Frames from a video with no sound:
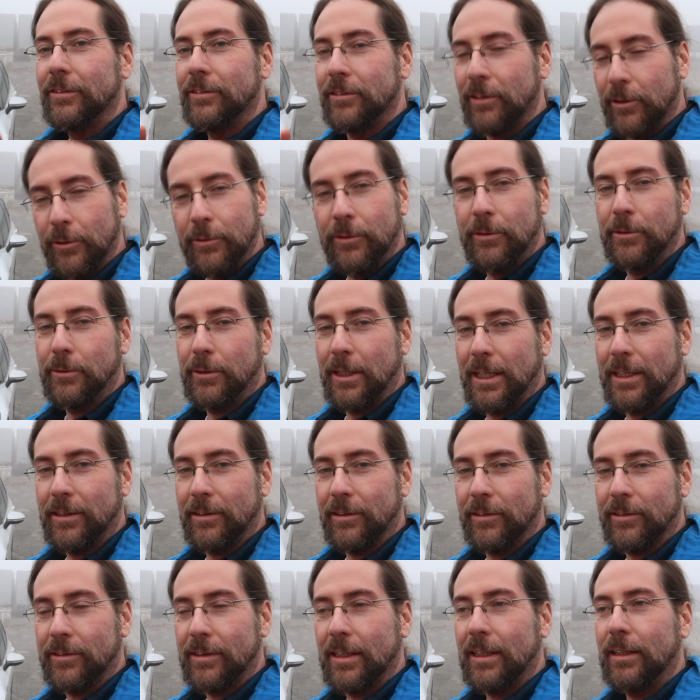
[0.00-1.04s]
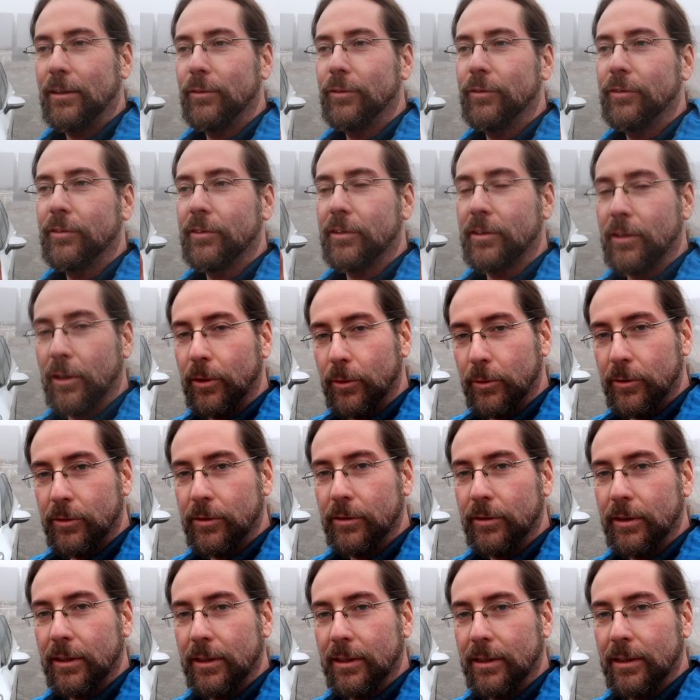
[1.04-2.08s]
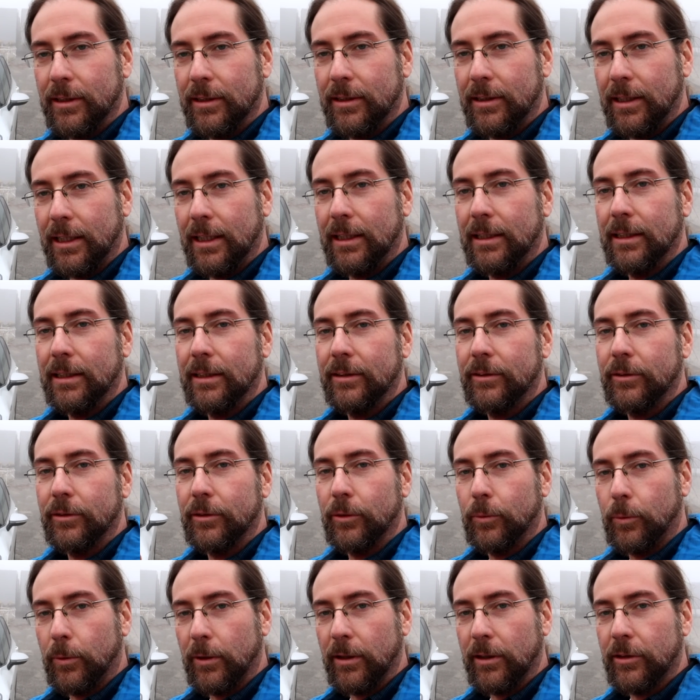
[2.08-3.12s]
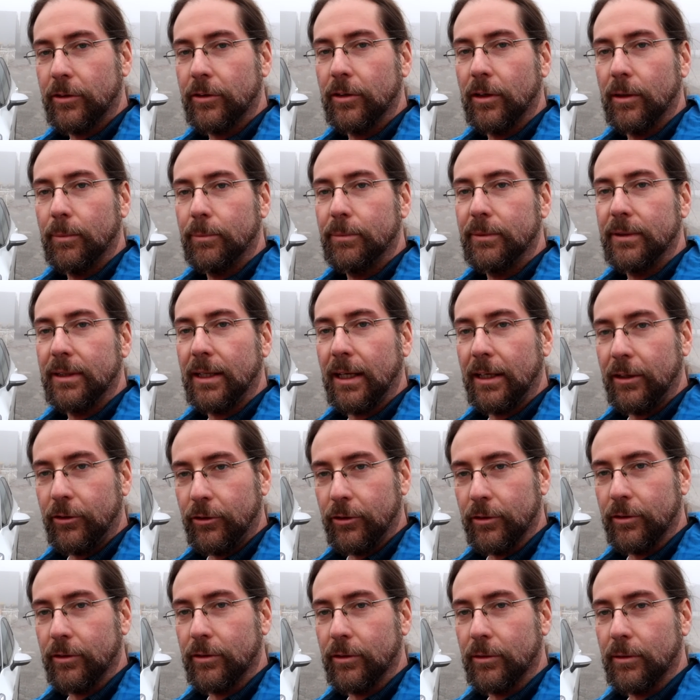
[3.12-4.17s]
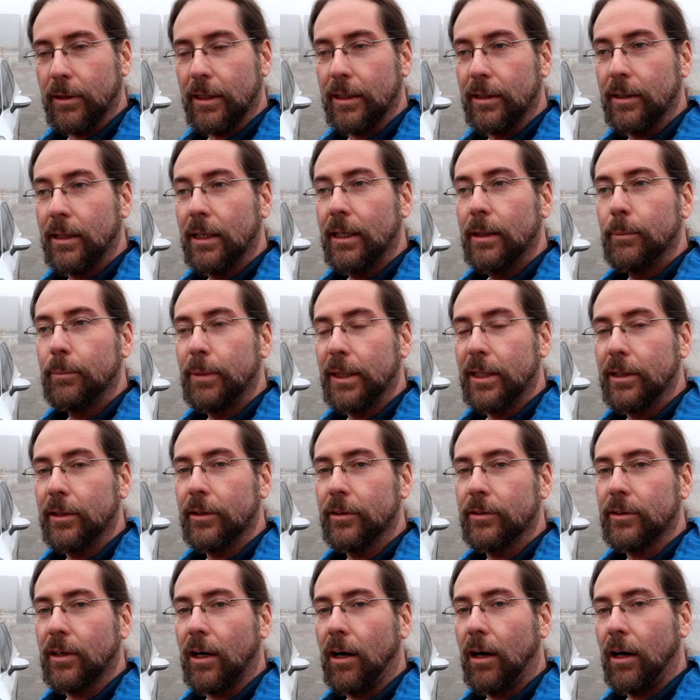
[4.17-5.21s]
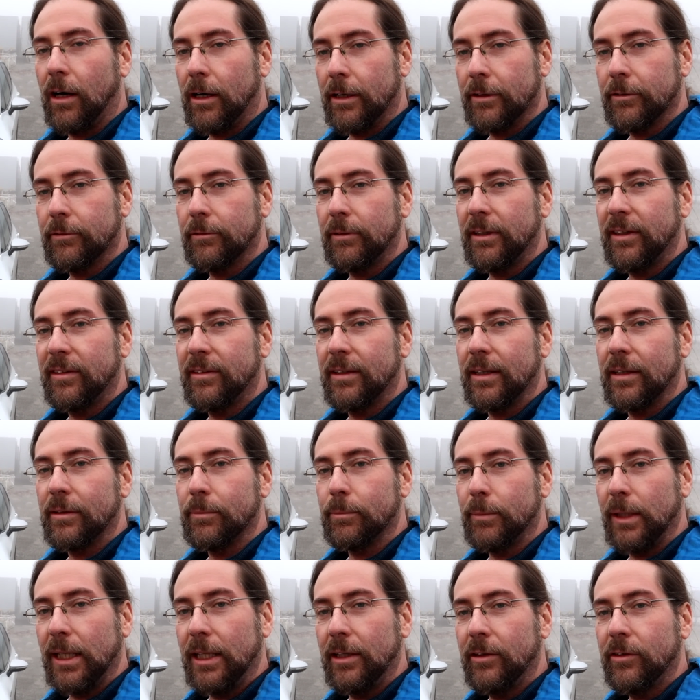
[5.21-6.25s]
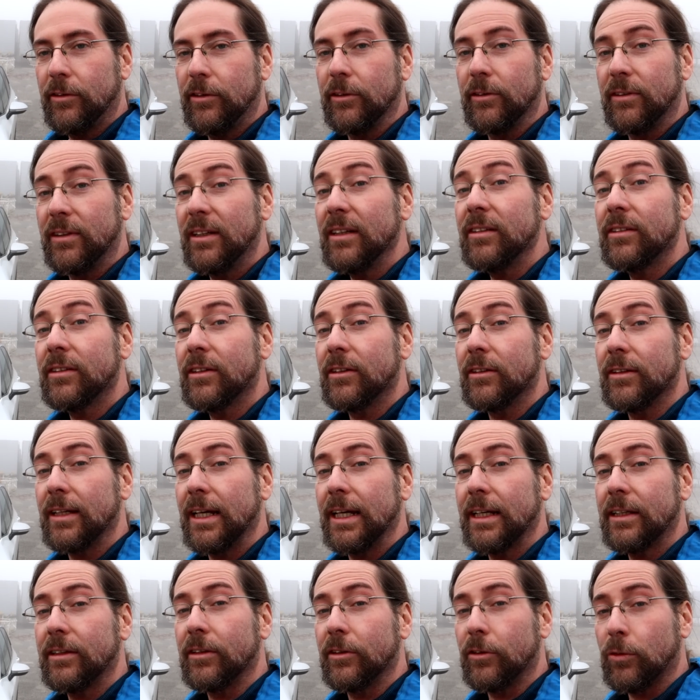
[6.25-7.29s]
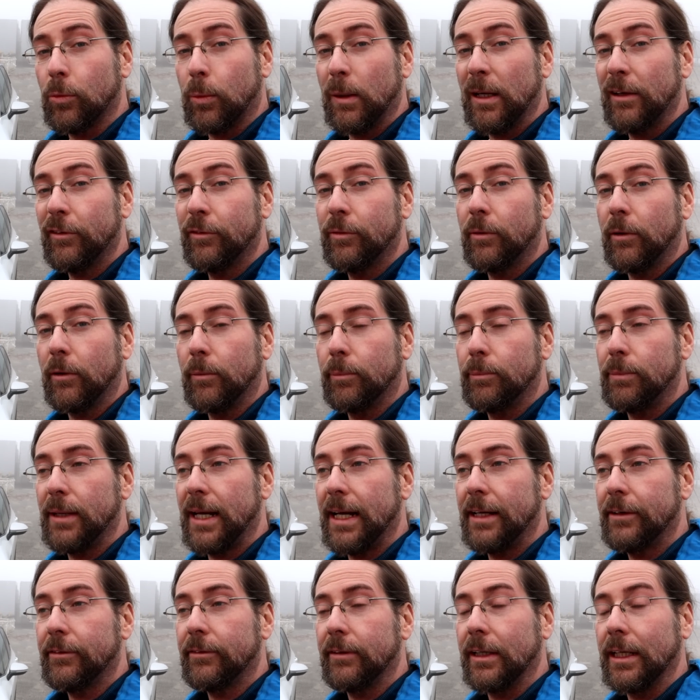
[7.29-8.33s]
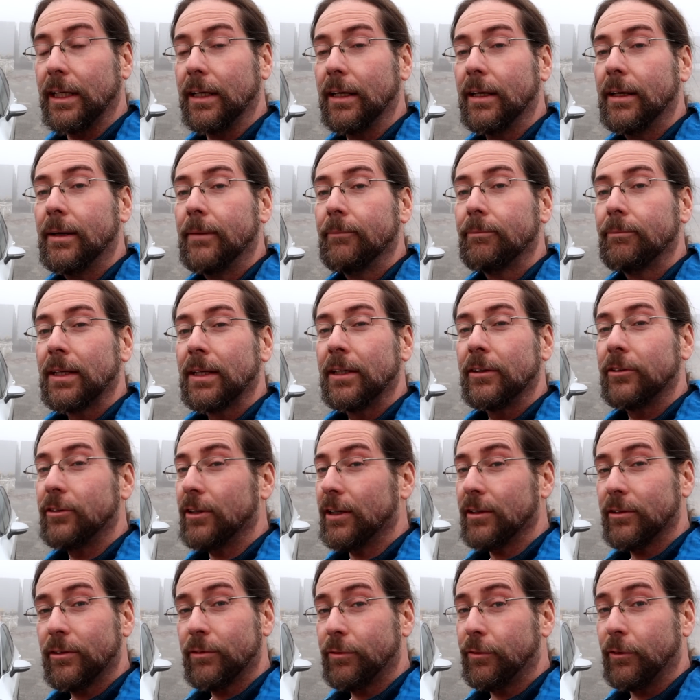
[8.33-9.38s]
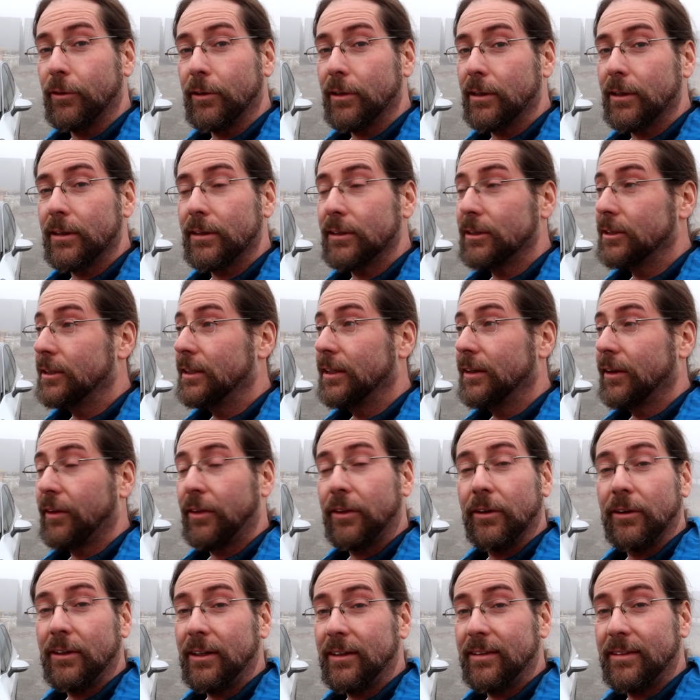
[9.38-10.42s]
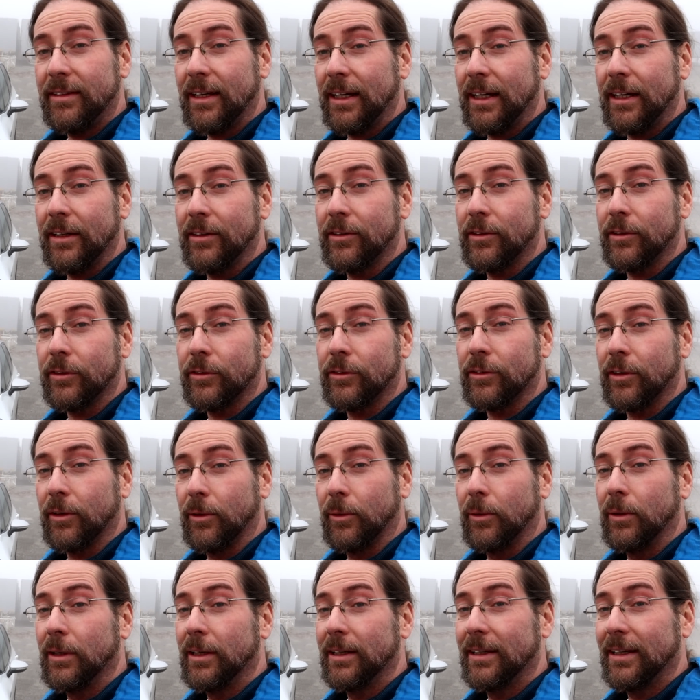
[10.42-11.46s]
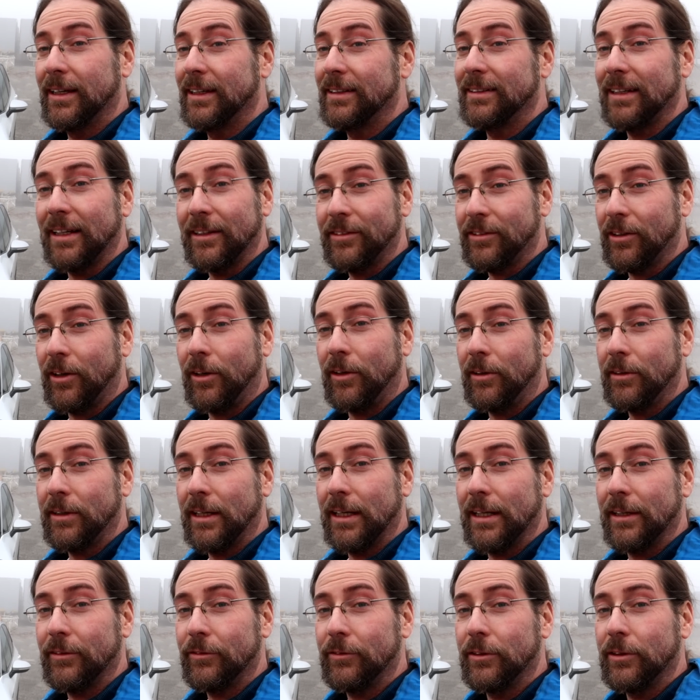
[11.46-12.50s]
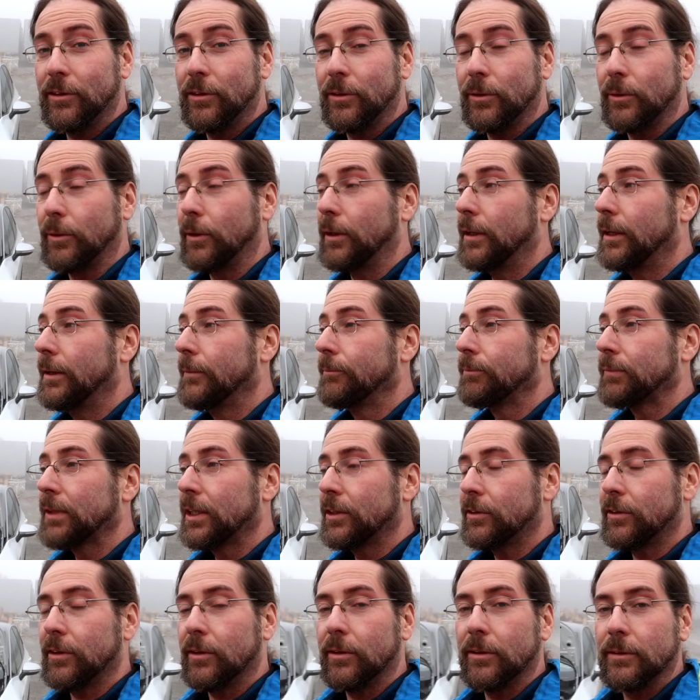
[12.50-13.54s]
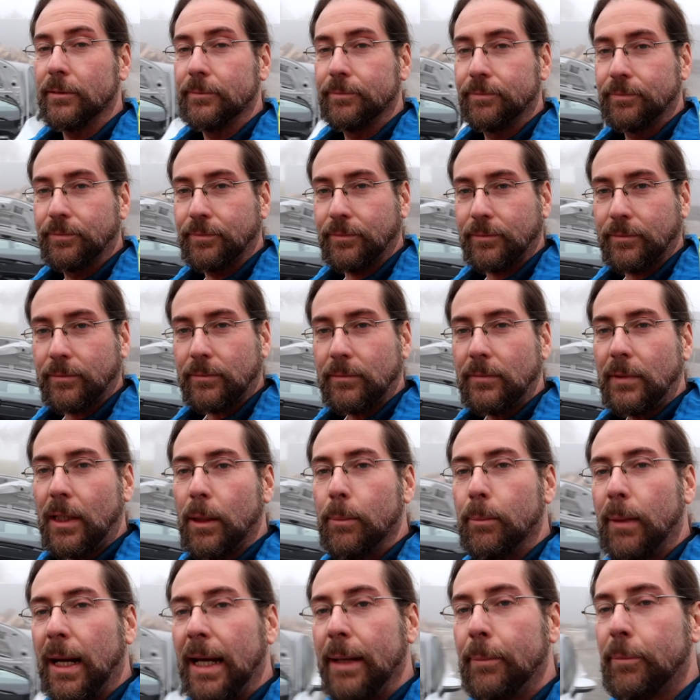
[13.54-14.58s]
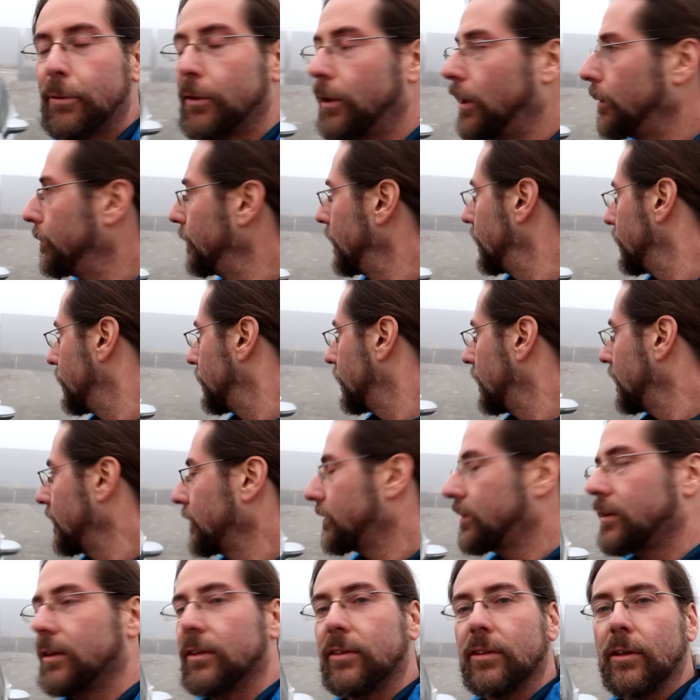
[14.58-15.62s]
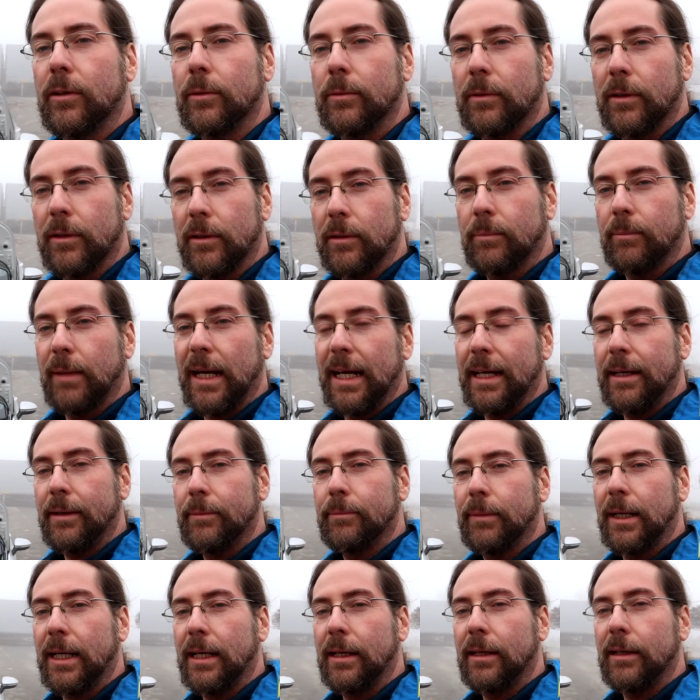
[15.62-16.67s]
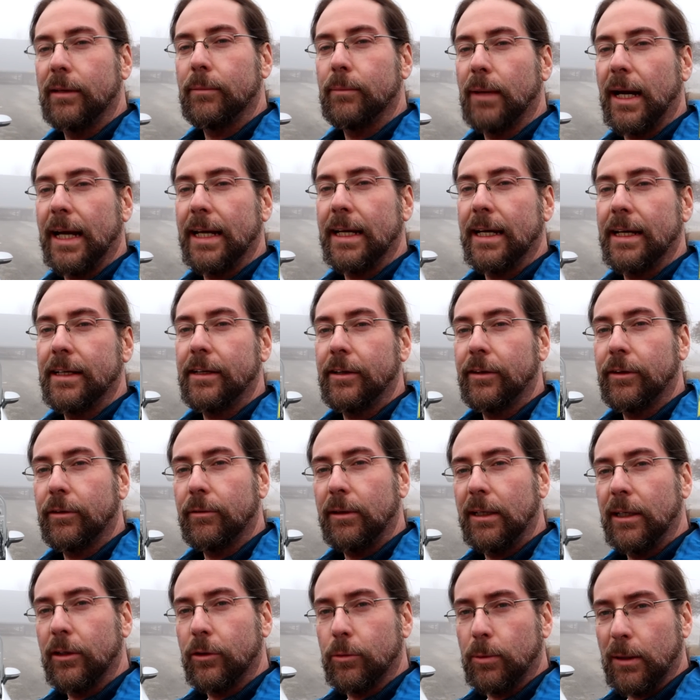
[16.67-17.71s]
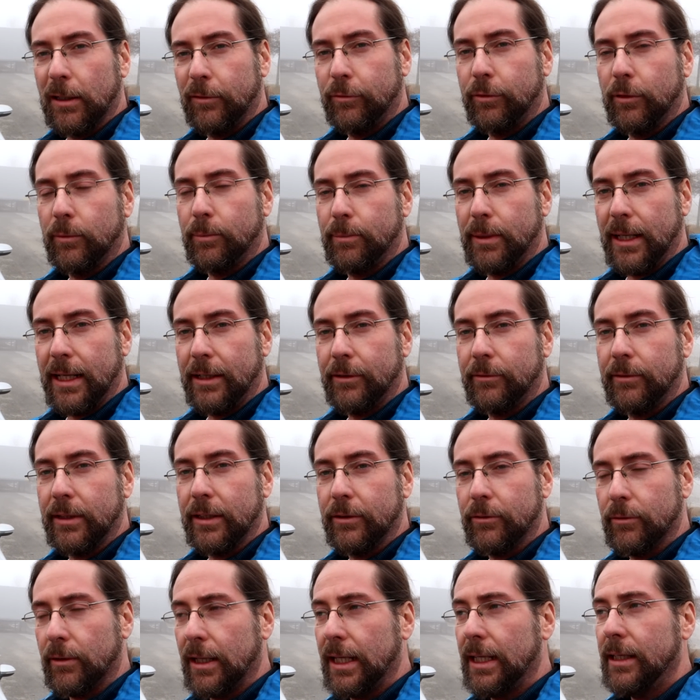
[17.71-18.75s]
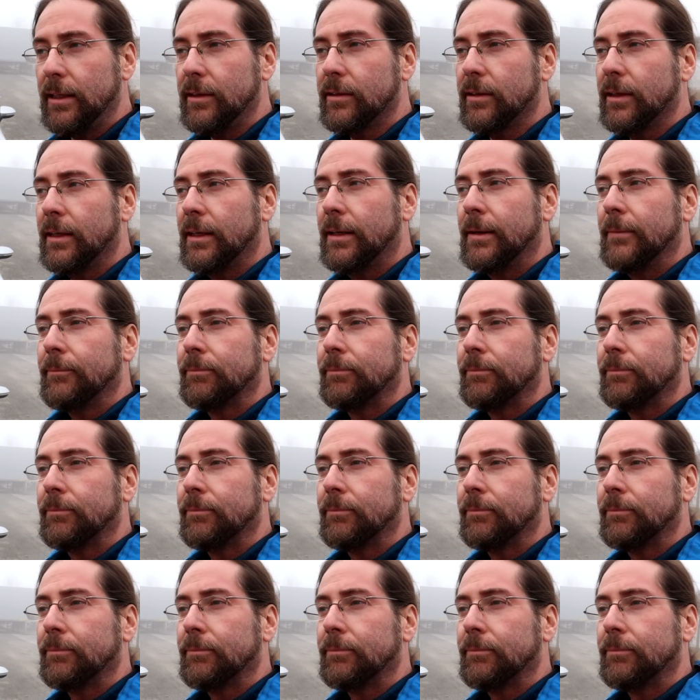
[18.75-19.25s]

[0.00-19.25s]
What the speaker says: Don't do that yourself. Go to your dealer, to the workshop. They should do it, because a hard reset means you disconnect your 12-volt battery just for 30 seconds or so. That's all you have to do. So my problem was, so that in my ID.3 the 12-volt battery drained.